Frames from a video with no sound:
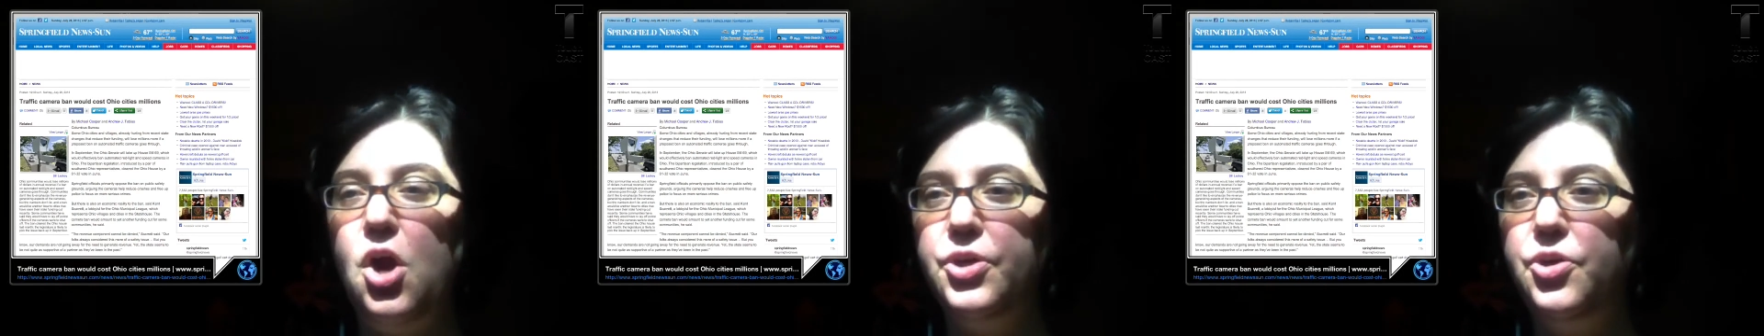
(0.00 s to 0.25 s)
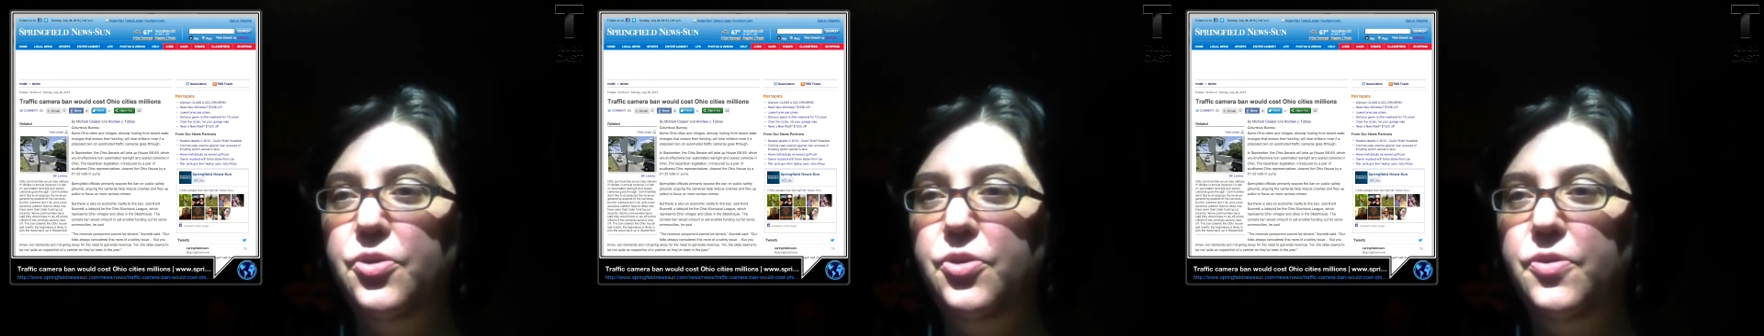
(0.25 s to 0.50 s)

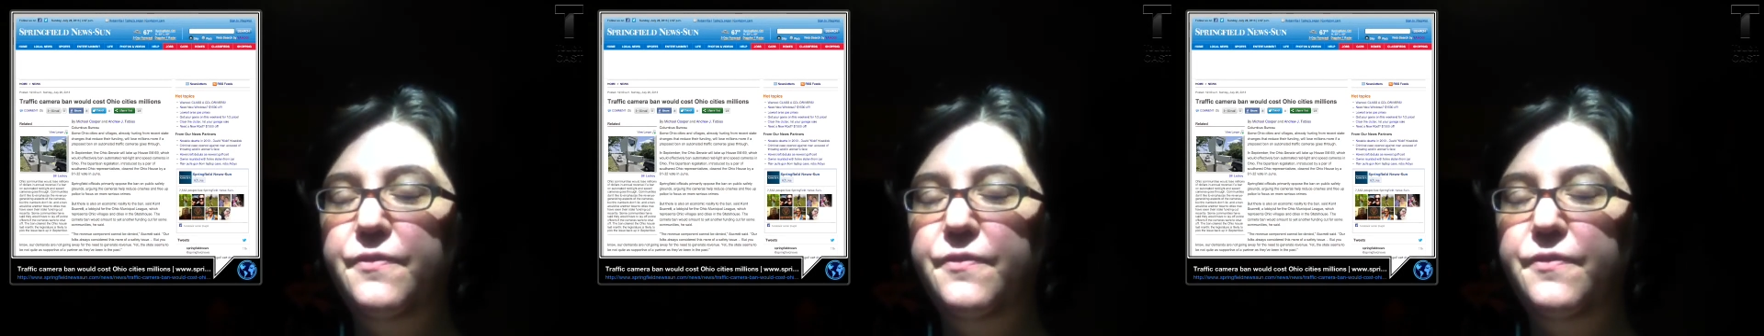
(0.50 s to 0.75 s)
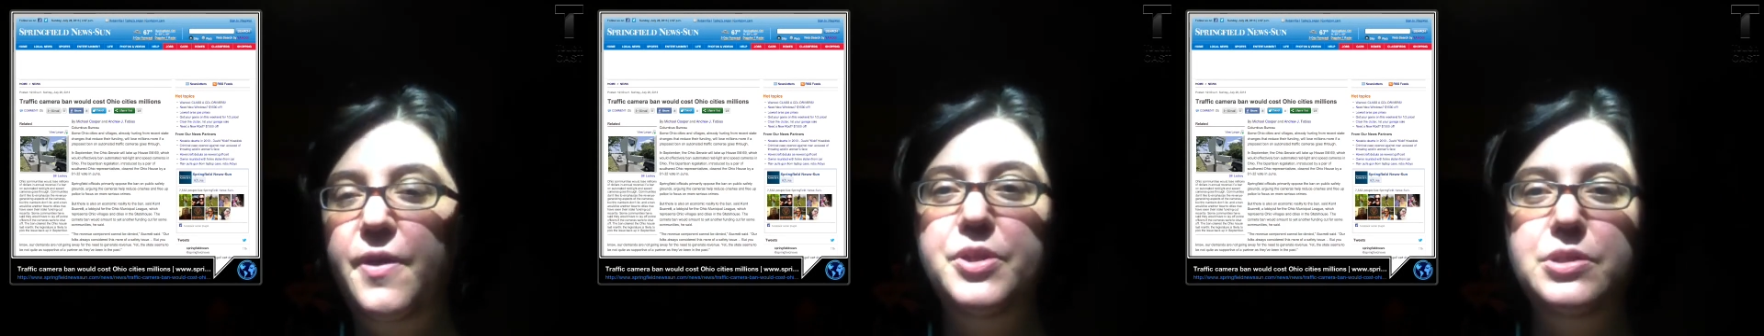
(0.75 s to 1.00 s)
article
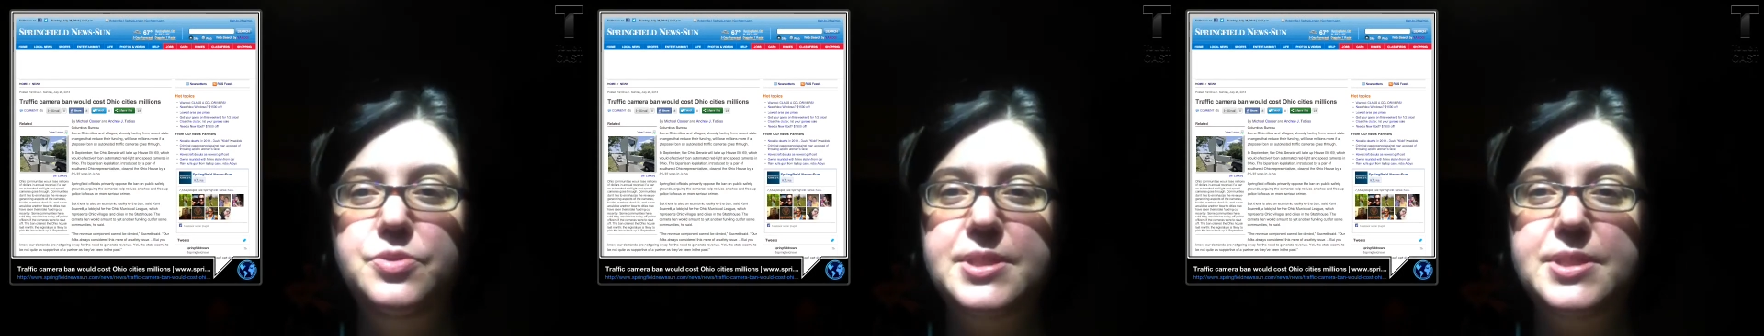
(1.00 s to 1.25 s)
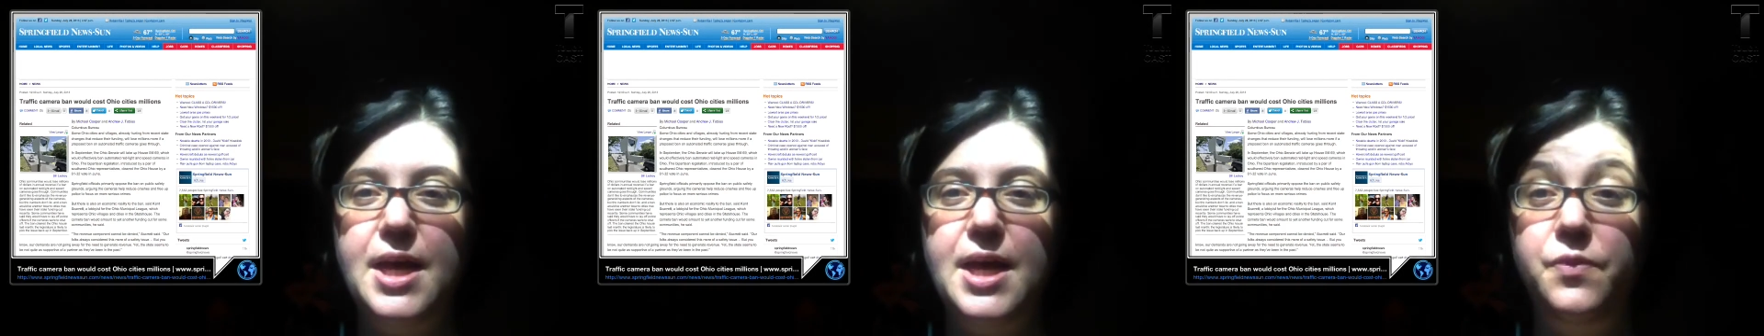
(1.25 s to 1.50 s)
from the New
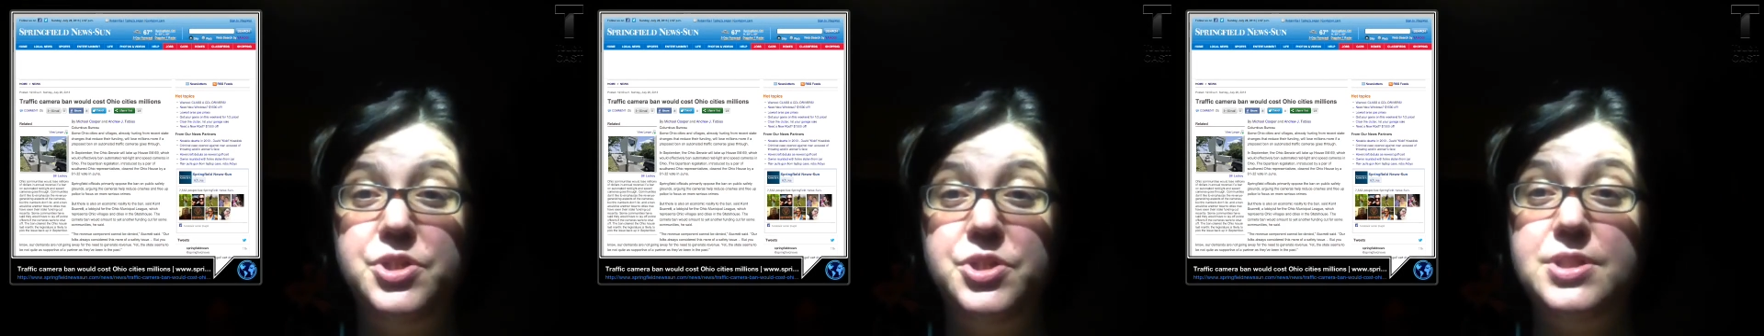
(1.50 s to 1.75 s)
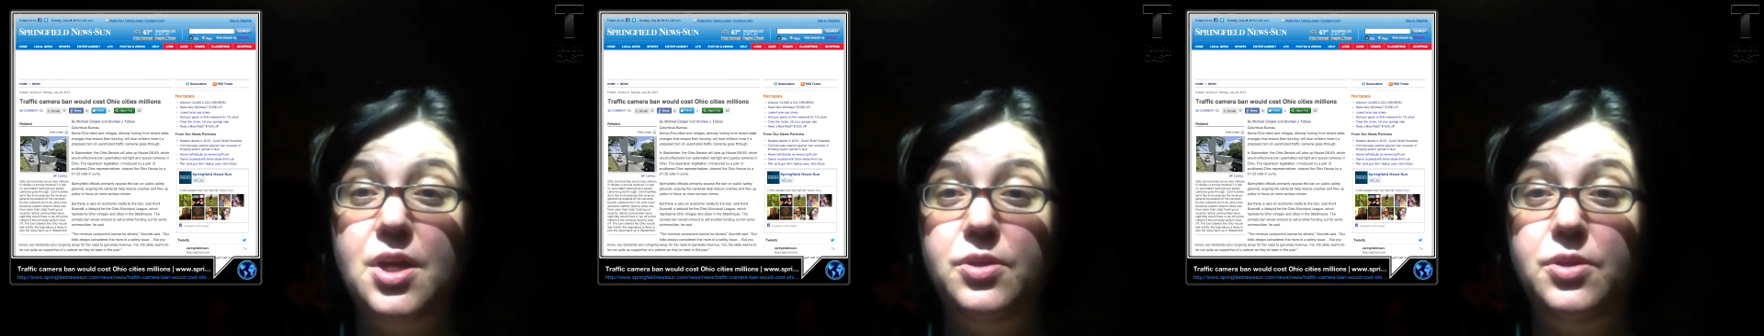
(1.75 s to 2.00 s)
Sun, which
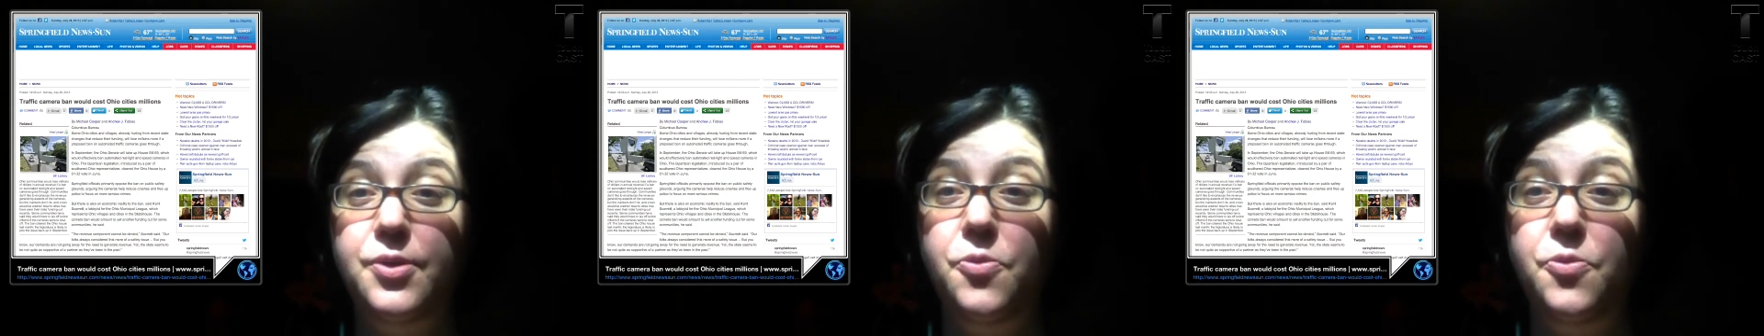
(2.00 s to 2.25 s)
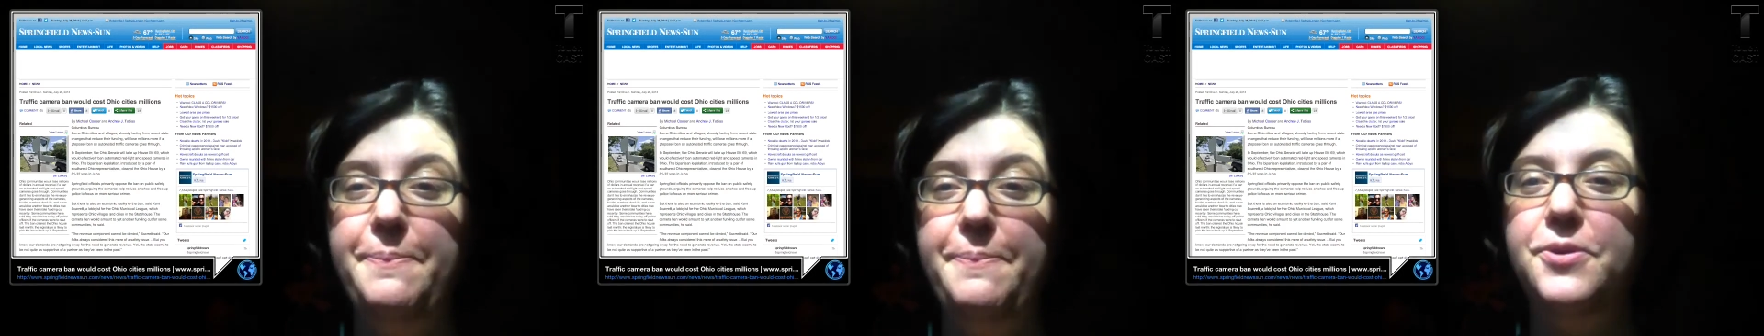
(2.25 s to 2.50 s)
is our local
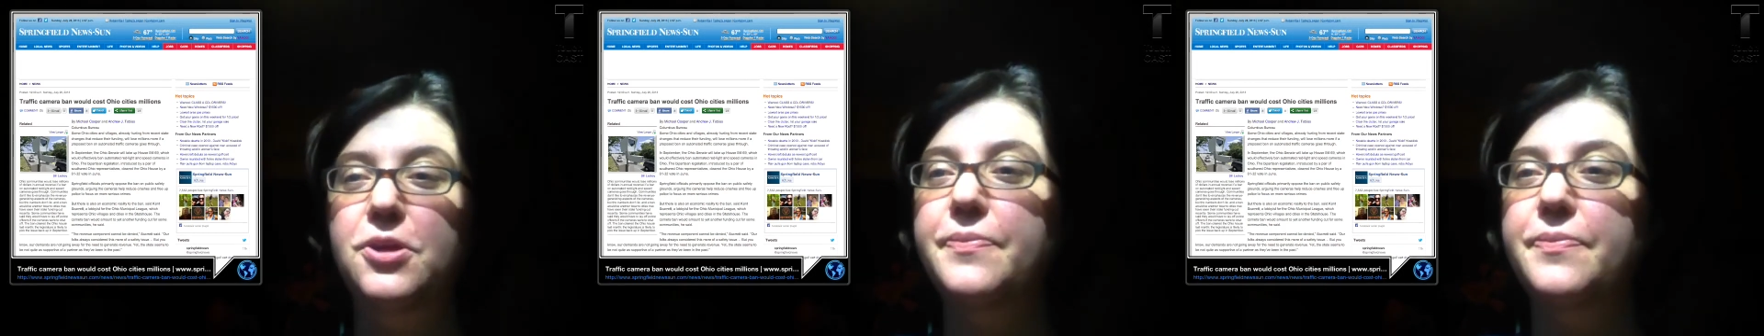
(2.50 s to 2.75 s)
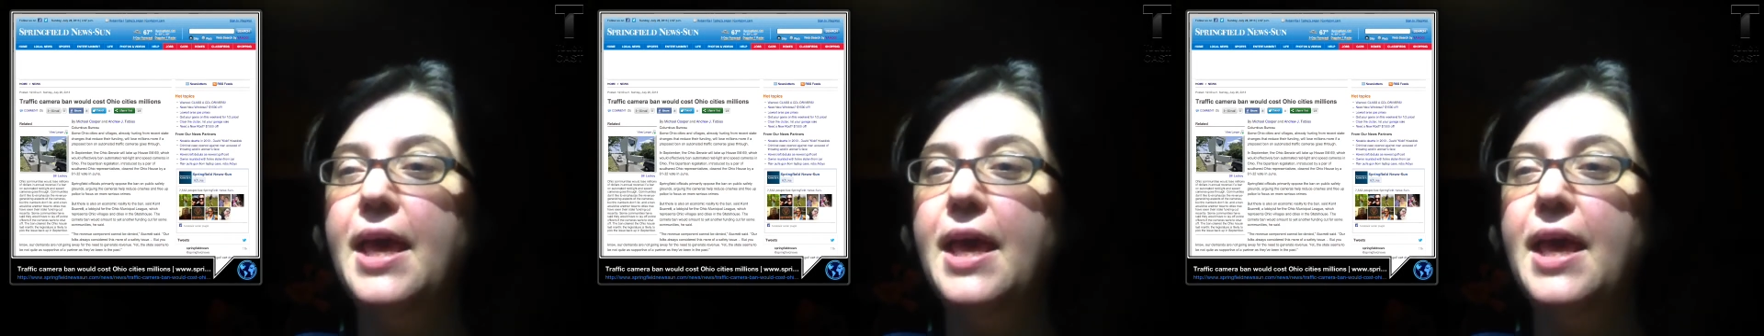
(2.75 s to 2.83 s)
paper.